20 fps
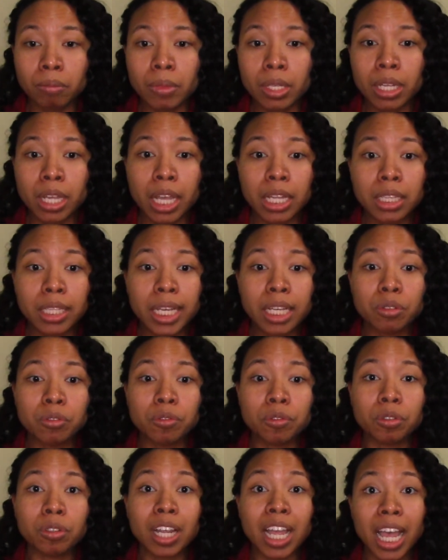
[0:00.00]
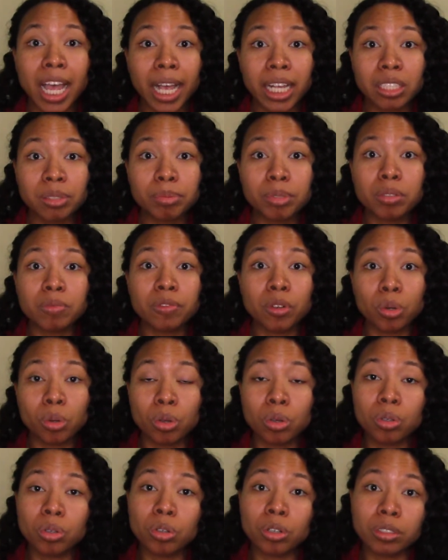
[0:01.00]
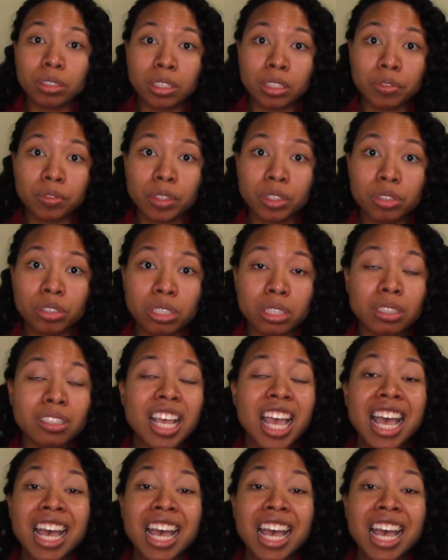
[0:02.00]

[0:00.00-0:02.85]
And then for asthma and vocal cord dysfunction,